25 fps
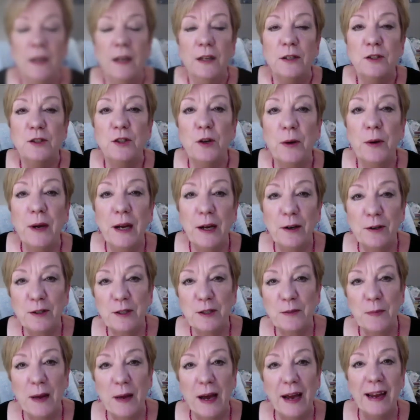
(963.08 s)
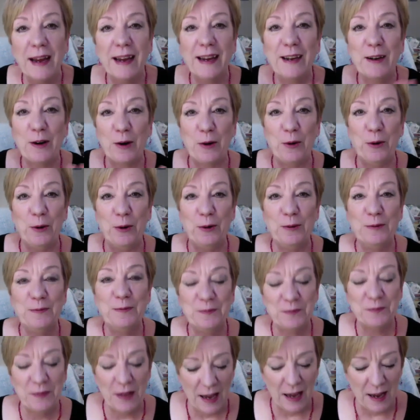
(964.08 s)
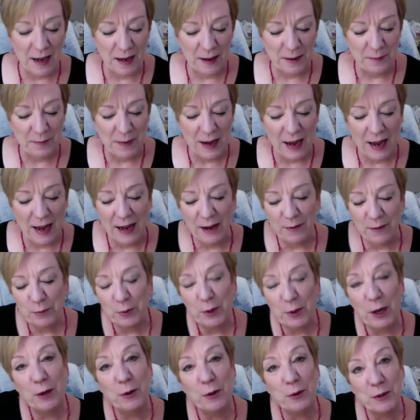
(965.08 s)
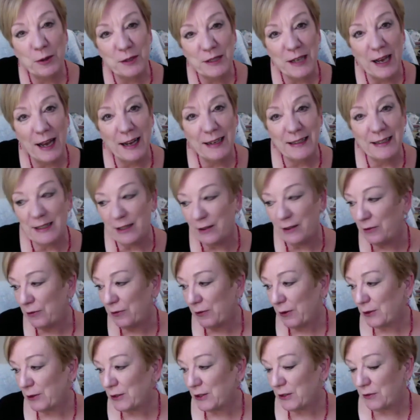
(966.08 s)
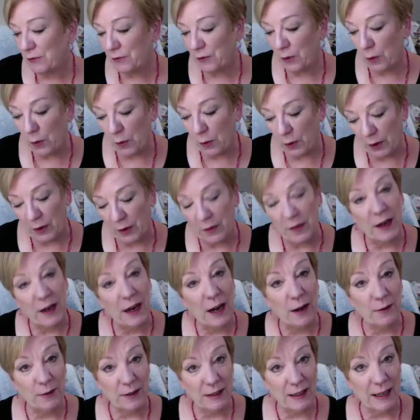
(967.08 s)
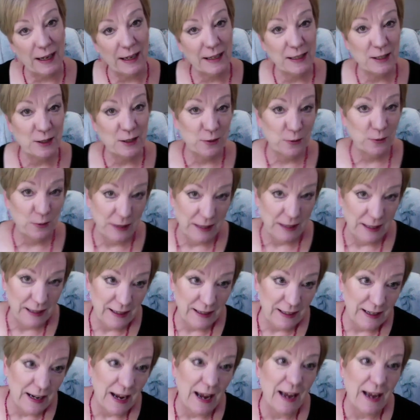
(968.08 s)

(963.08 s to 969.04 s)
So here's my goal. I have prioritized the first 4 that I would like to read,